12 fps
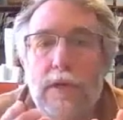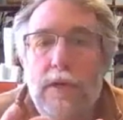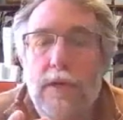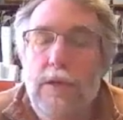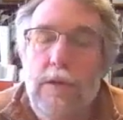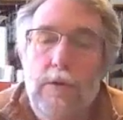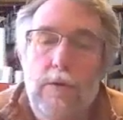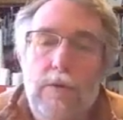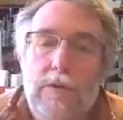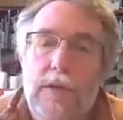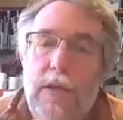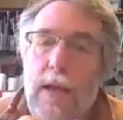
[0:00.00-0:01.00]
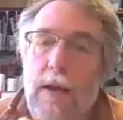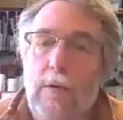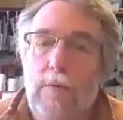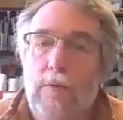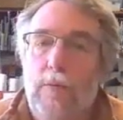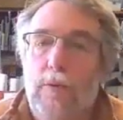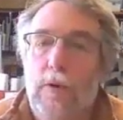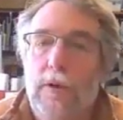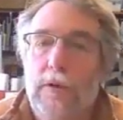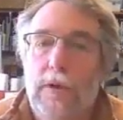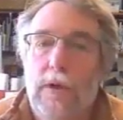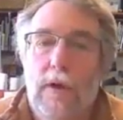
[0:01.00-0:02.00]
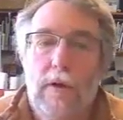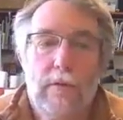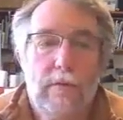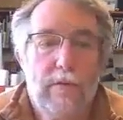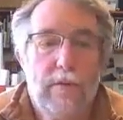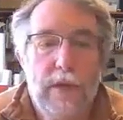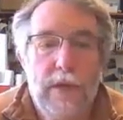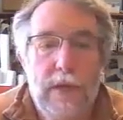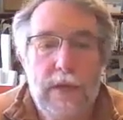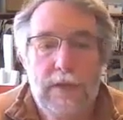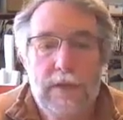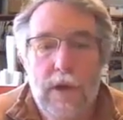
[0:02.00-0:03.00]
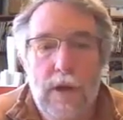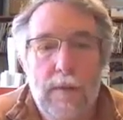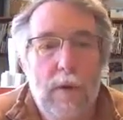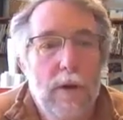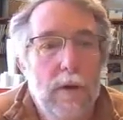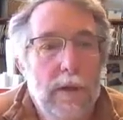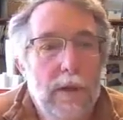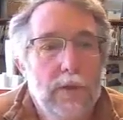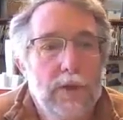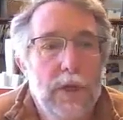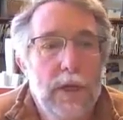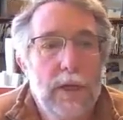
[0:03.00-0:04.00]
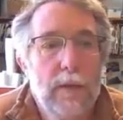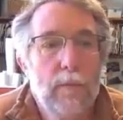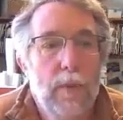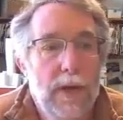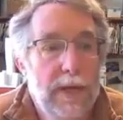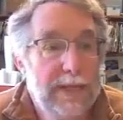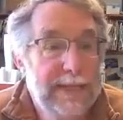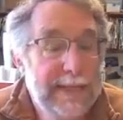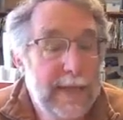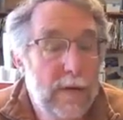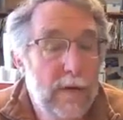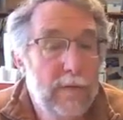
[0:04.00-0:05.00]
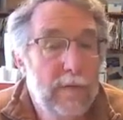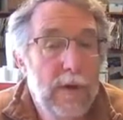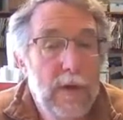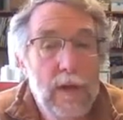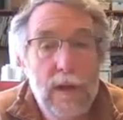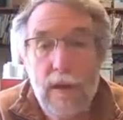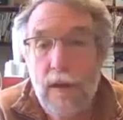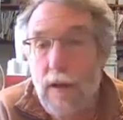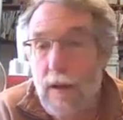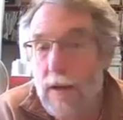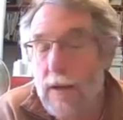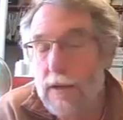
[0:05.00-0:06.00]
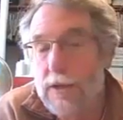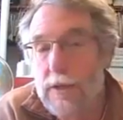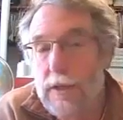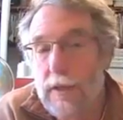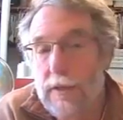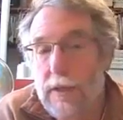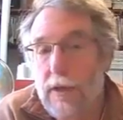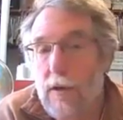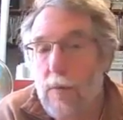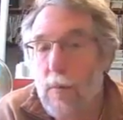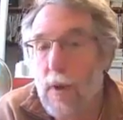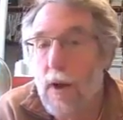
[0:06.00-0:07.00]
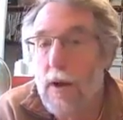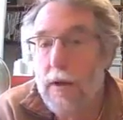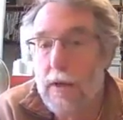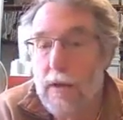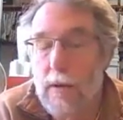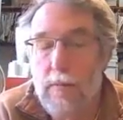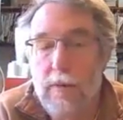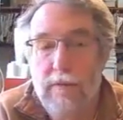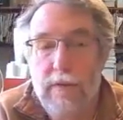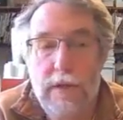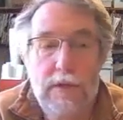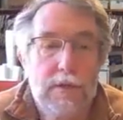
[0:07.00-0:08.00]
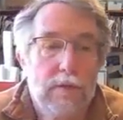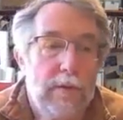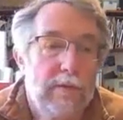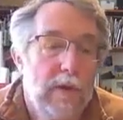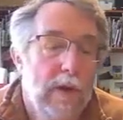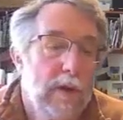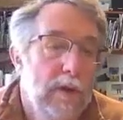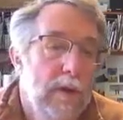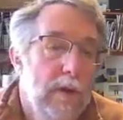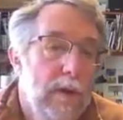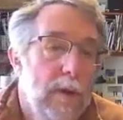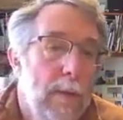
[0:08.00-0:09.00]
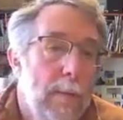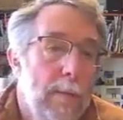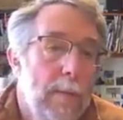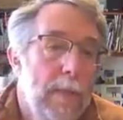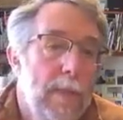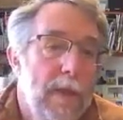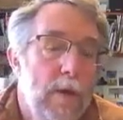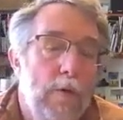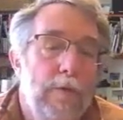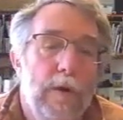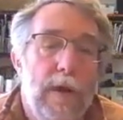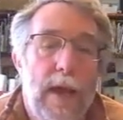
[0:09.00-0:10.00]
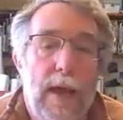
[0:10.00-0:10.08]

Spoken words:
don't need to use the output of the Skymodel hillshade by itself. I actually like to combine a couple of these. So we've got the